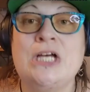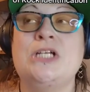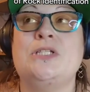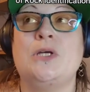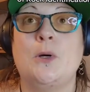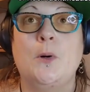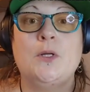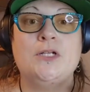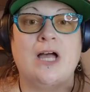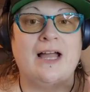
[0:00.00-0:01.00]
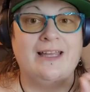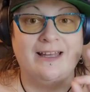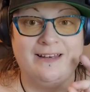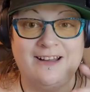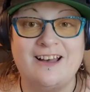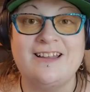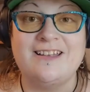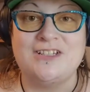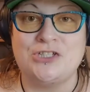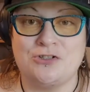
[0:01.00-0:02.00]
So I cannot
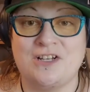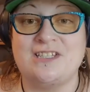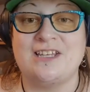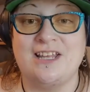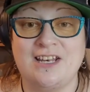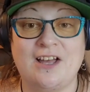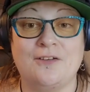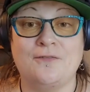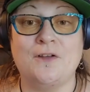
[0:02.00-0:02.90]
stress enough,